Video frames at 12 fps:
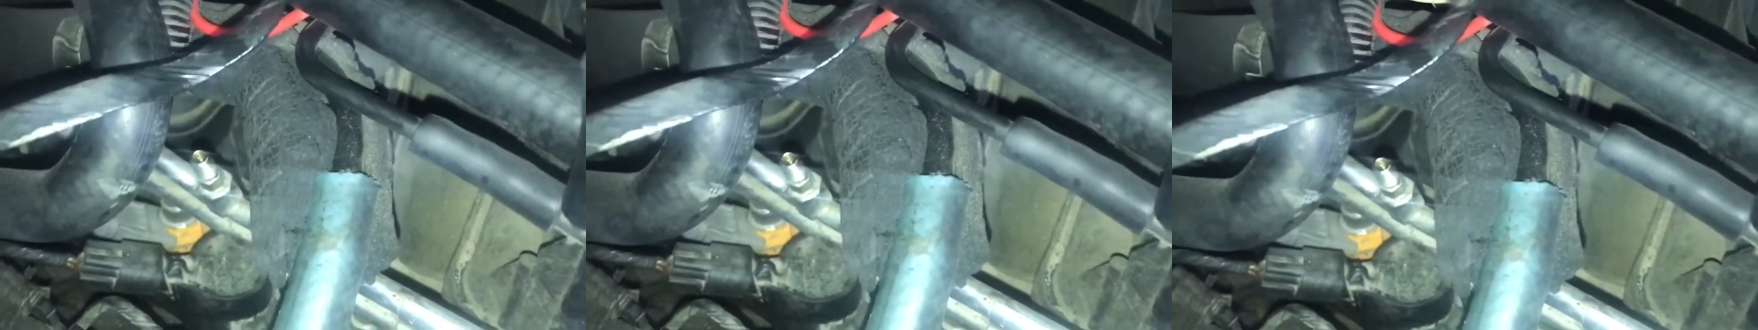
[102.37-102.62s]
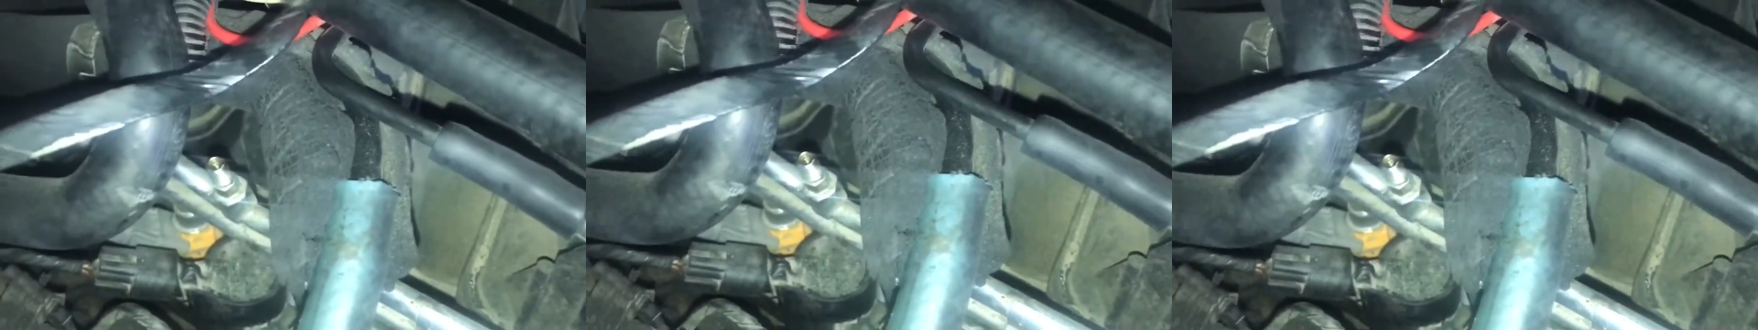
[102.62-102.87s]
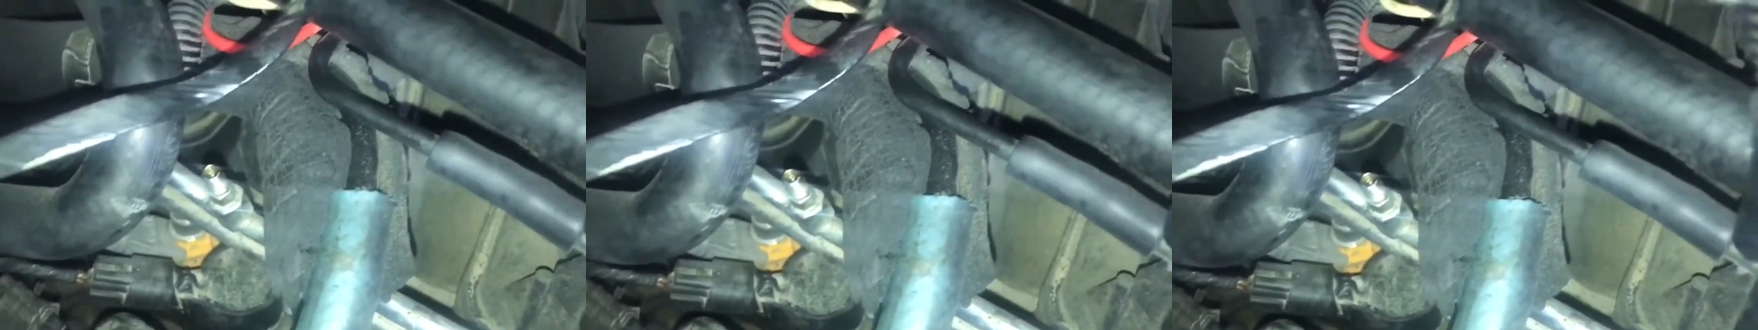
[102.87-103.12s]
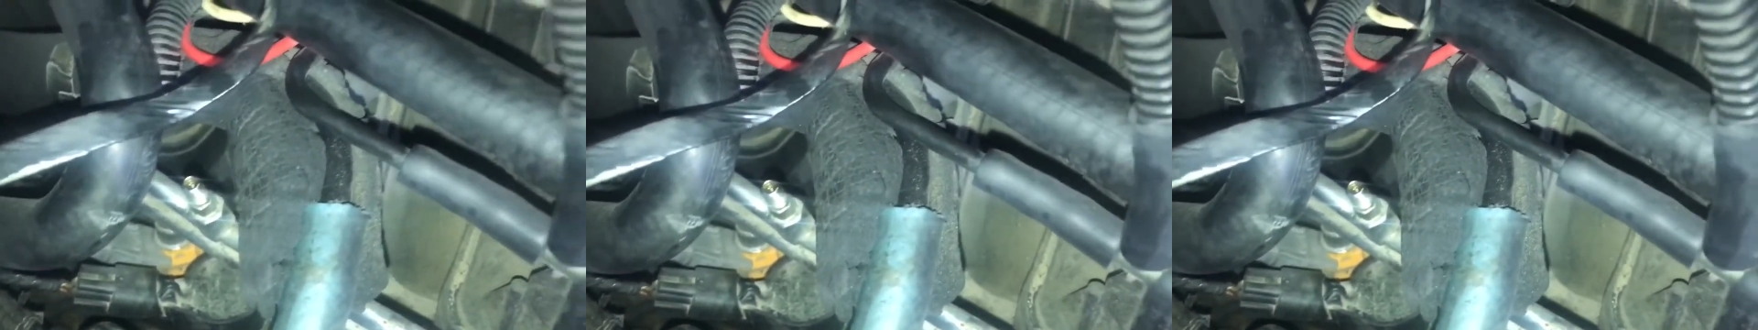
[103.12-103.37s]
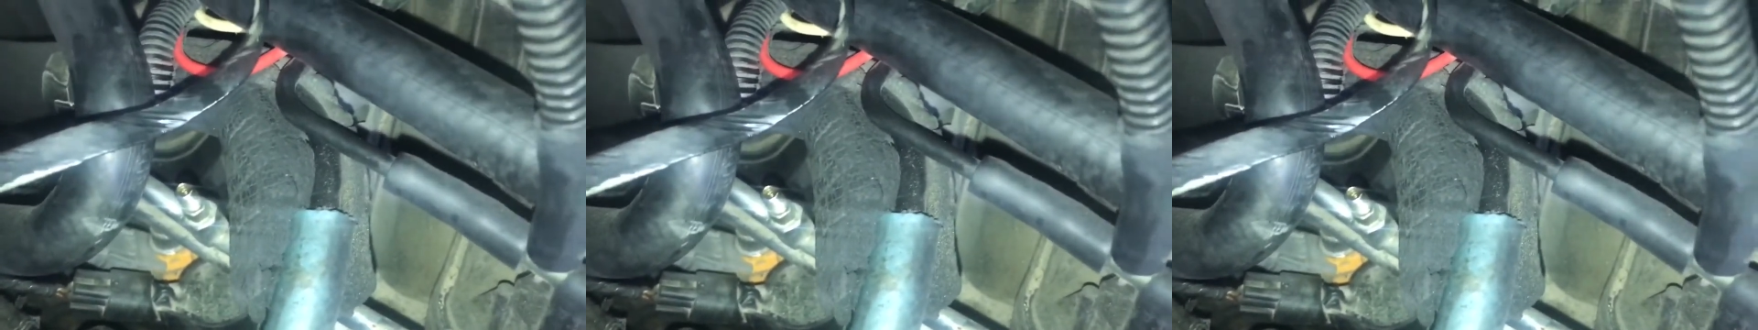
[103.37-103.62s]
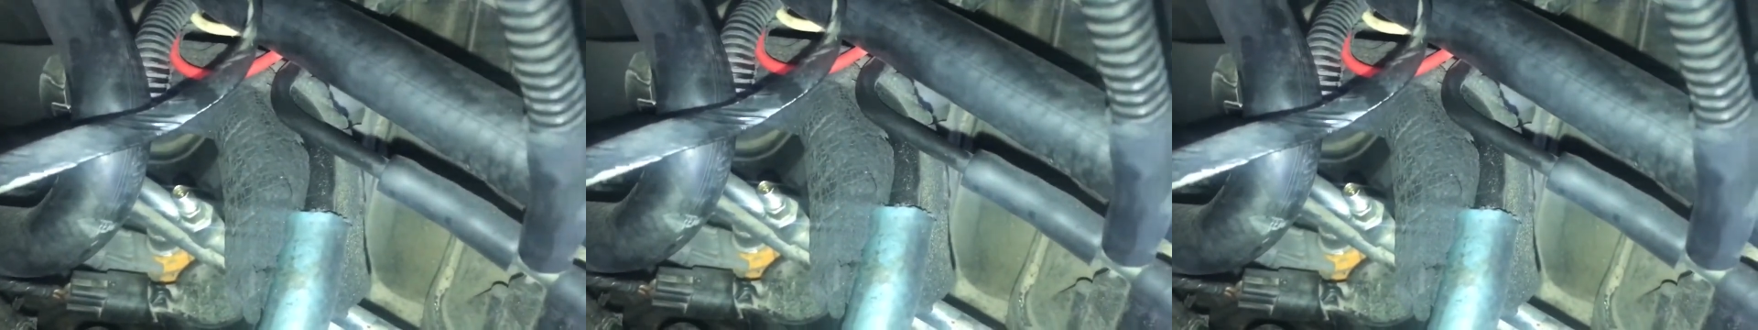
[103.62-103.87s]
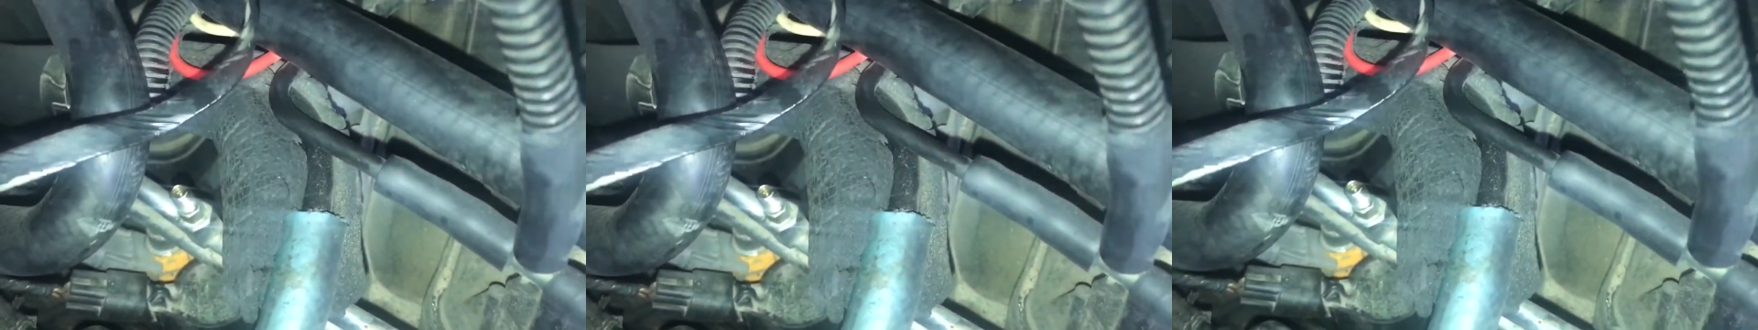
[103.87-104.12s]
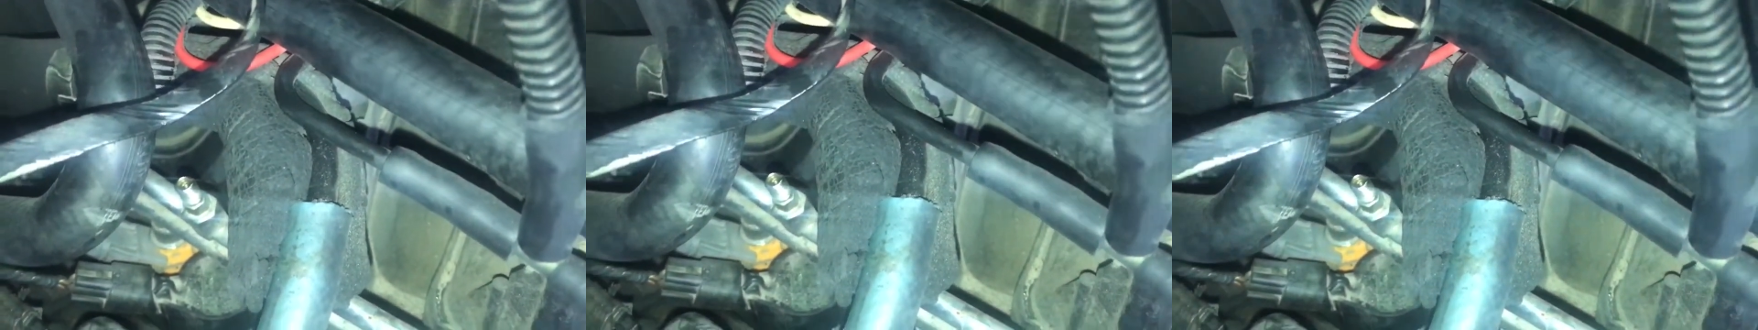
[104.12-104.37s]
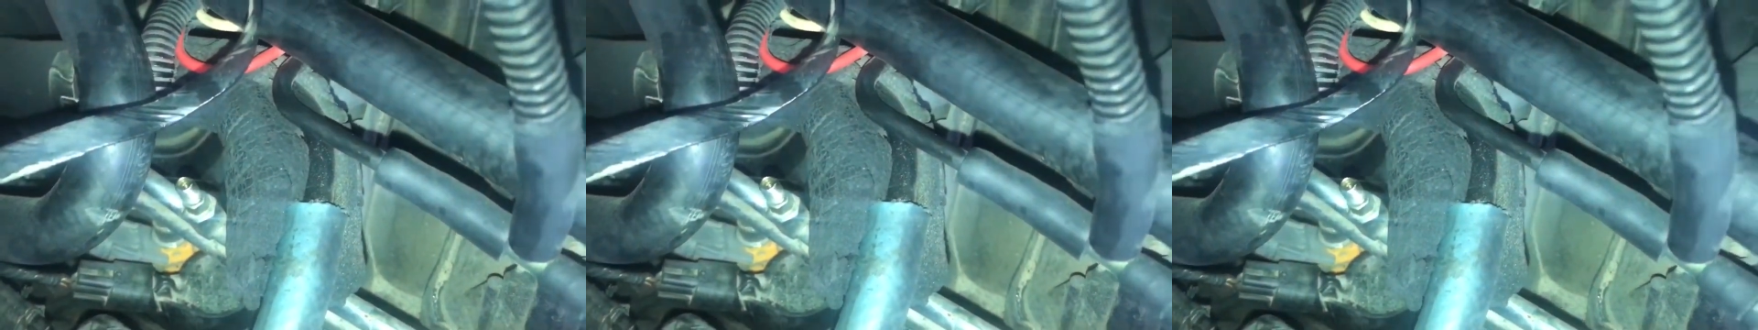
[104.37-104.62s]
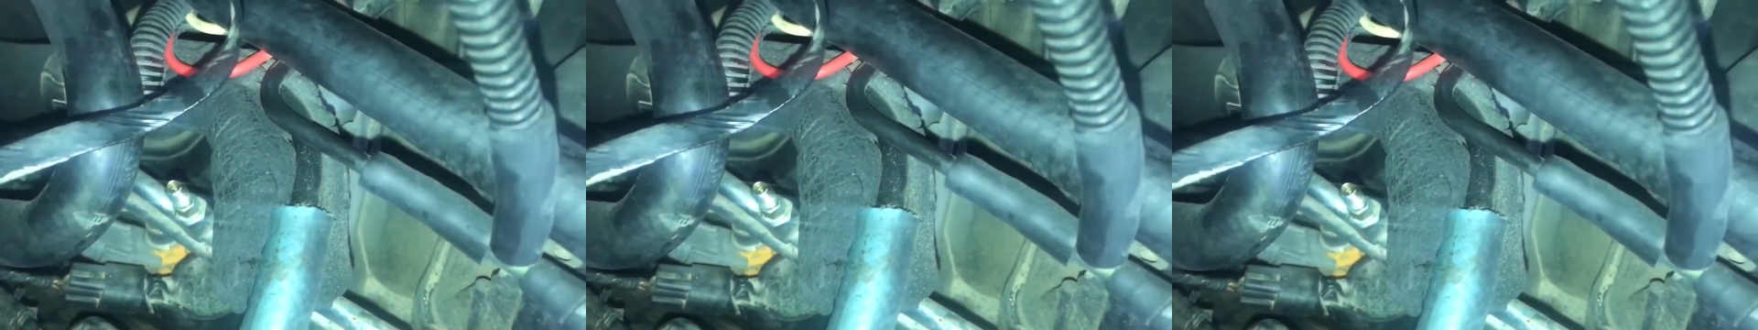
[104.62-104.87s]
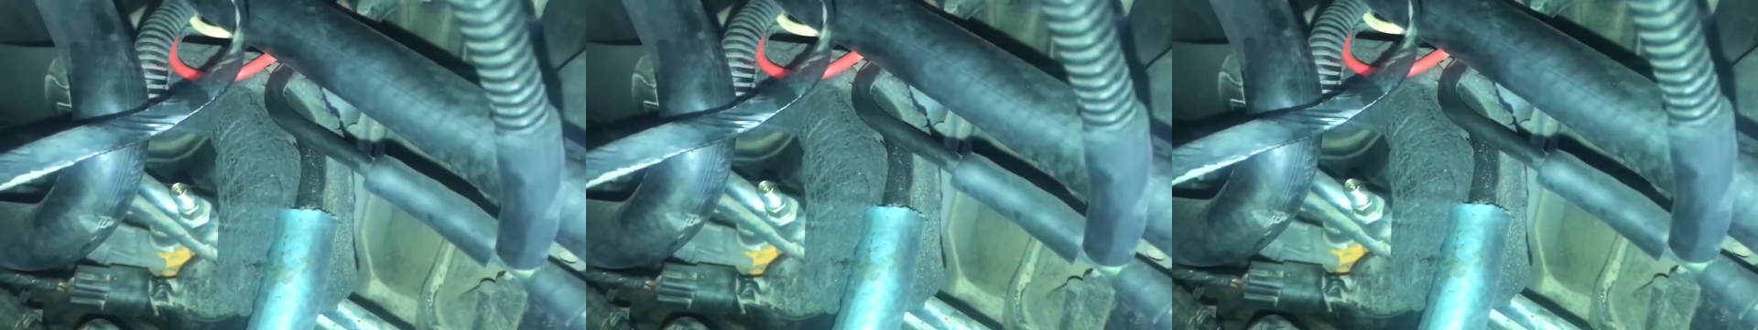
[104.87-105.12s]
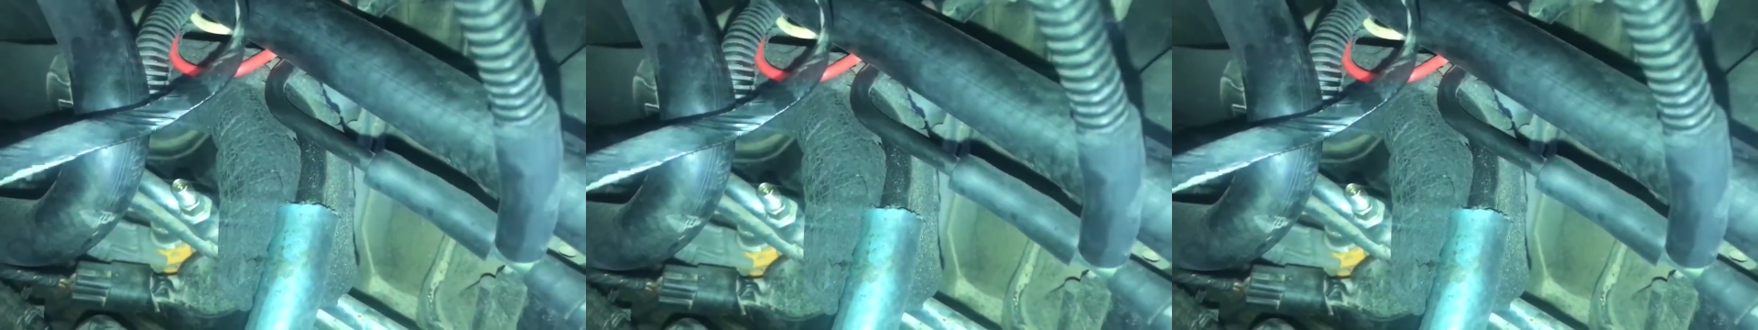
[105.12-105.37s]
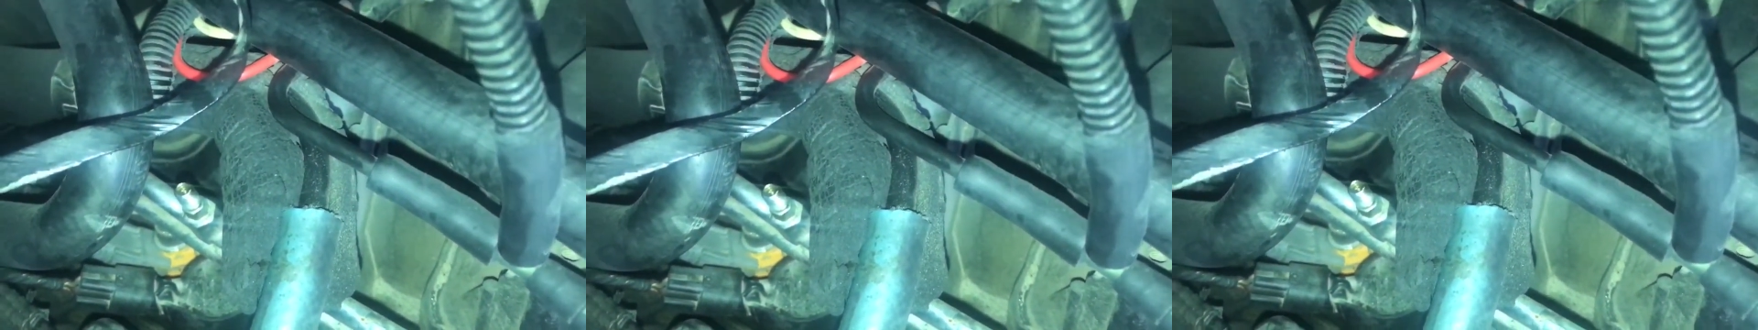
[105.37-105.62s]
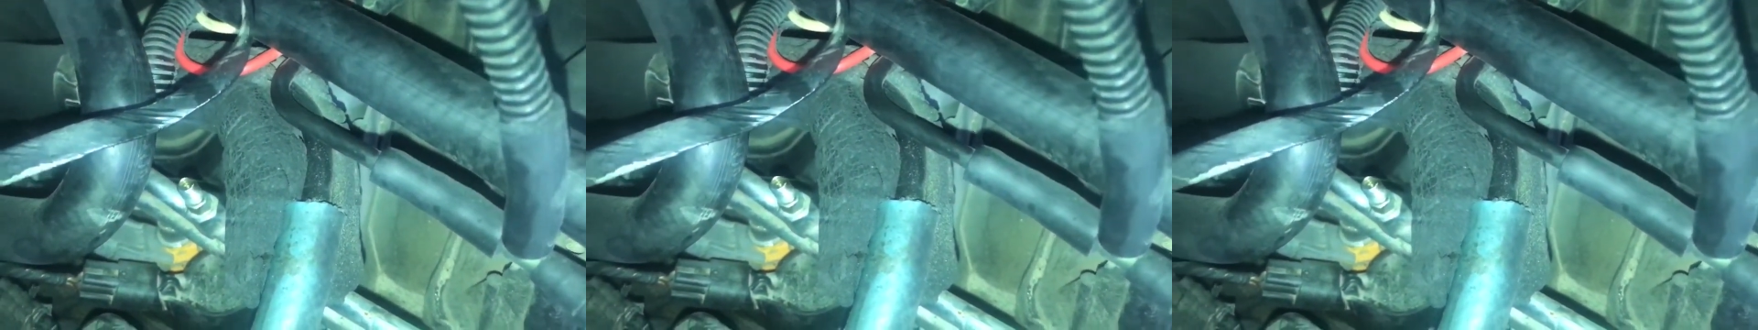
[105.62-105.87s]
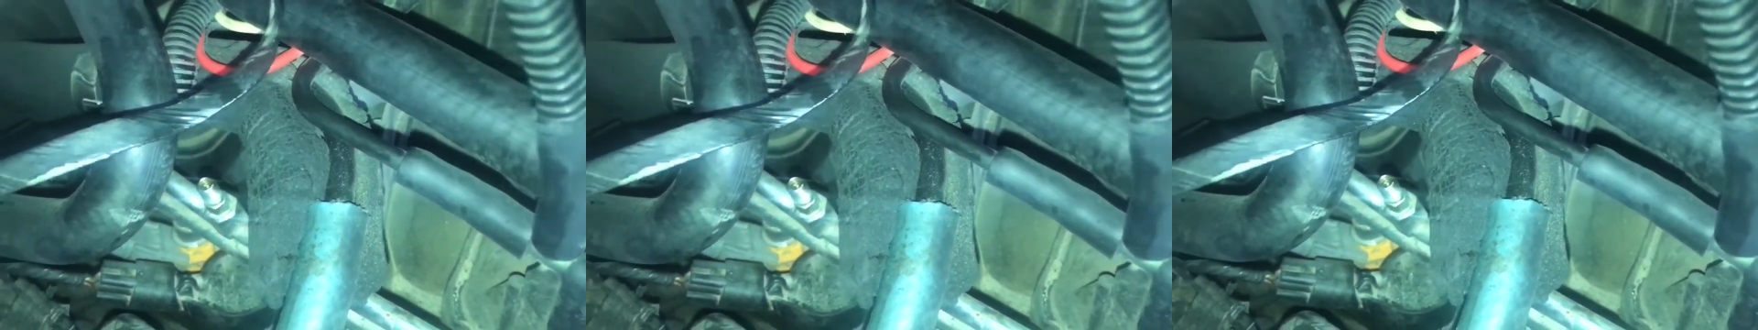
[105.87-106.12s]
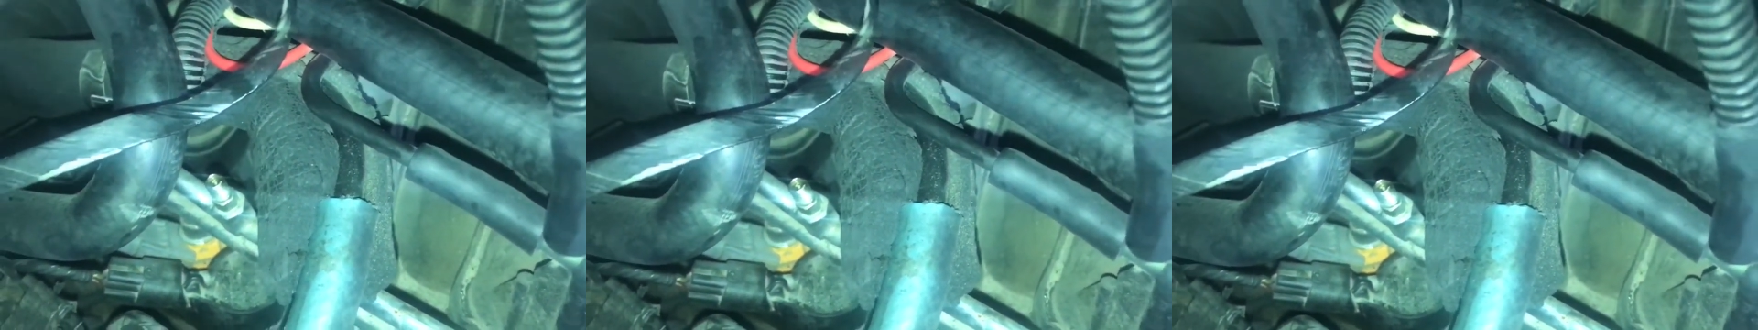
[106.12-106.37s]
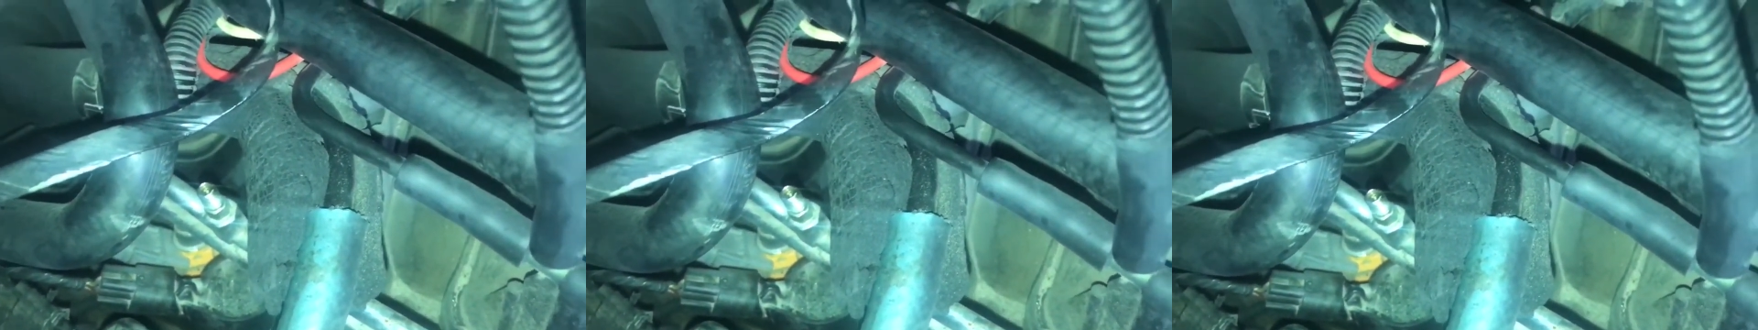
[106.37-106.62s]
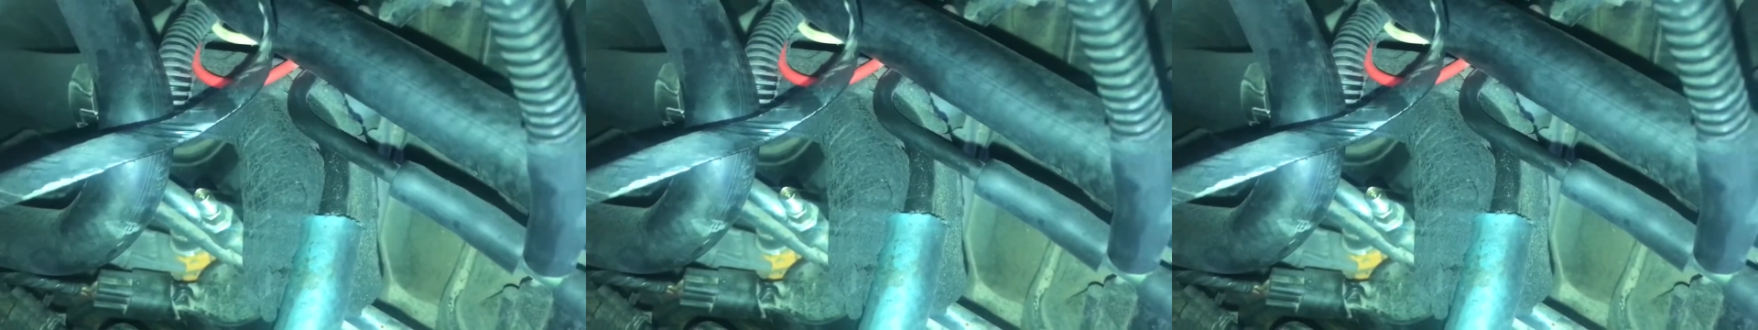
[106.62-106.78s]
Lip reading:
No face is visible, so there are no lips to read.